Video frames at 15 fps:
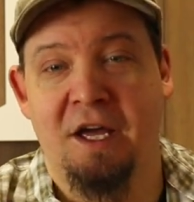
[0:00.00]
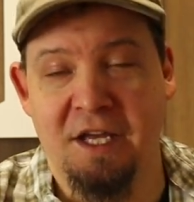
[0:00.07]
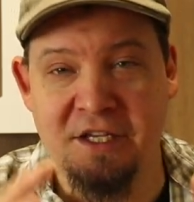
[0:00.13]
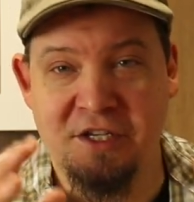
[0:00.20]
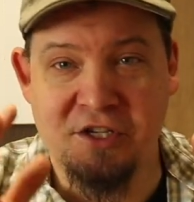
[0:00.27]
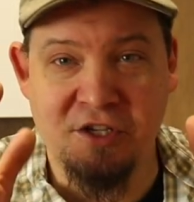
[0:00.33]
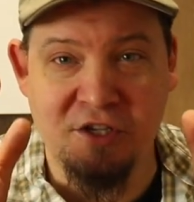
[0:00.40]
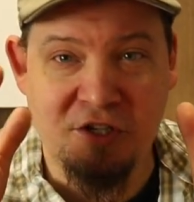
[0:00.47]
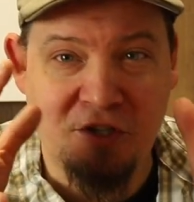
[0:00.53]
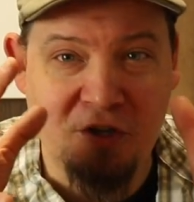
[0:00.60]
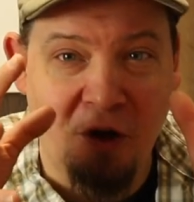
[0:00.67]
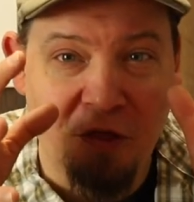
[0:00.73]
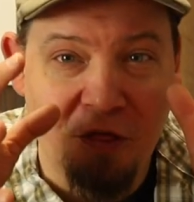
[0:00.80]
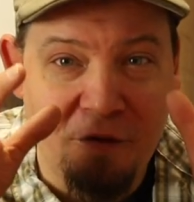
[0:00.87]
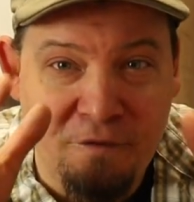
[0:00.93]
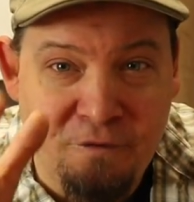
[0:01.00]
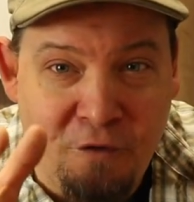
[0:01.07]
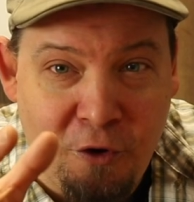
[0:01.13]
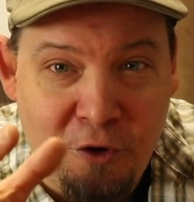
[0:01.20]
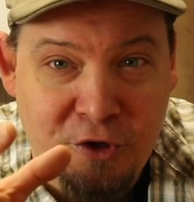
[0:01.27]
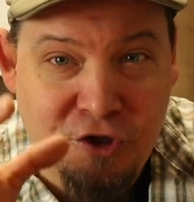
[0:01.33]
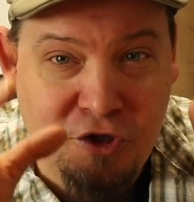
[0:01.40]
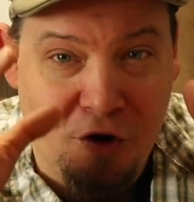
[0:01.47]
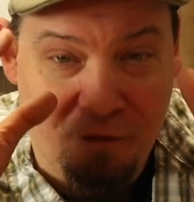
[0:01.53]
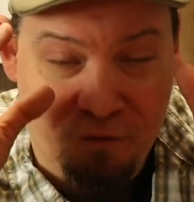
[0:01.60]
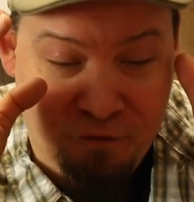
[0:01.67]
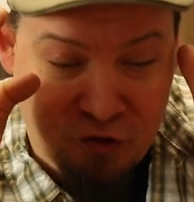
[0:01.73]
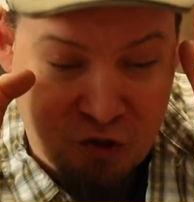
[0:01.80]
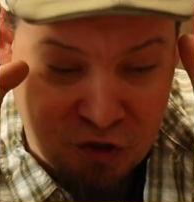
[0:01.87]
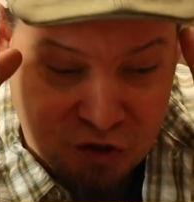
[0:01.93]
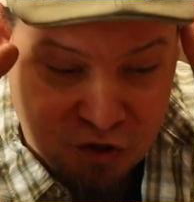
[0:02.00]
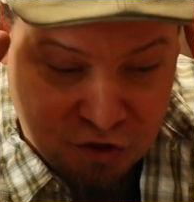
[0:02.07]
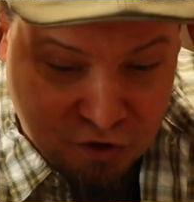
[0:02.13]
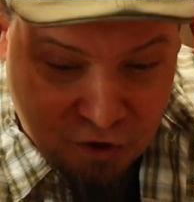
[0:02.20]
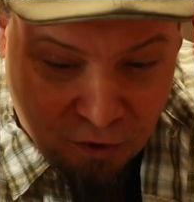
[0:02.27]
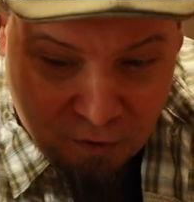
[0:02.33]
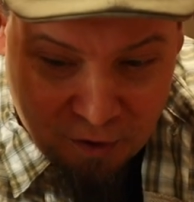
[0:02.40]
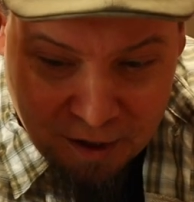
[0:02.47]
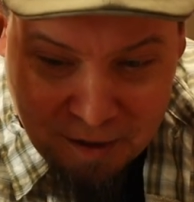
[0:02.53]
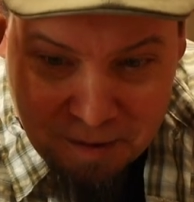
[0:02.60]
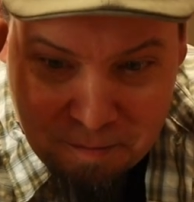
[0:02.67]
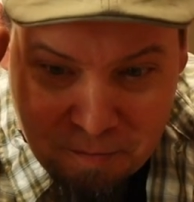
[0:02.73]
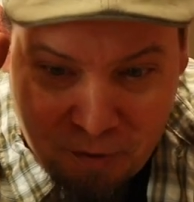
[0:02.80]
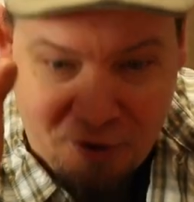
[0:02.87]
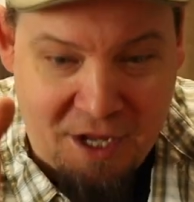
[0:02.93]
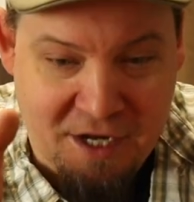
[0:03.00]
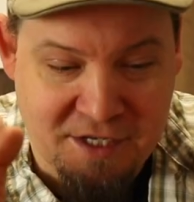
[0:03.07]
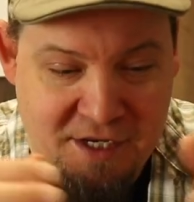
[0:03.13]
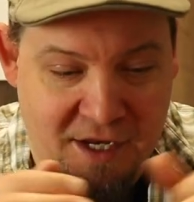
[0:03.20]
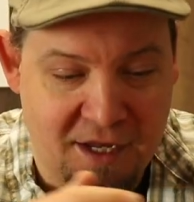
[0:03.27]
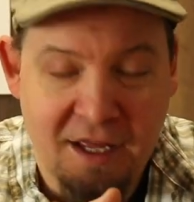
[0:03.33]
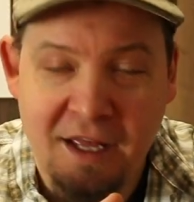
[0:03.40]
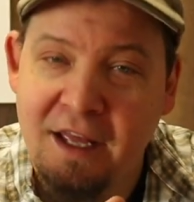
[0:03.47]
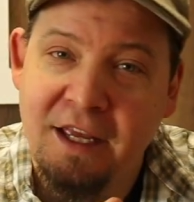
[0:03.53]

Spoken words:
is just on the verge of just going bonanza.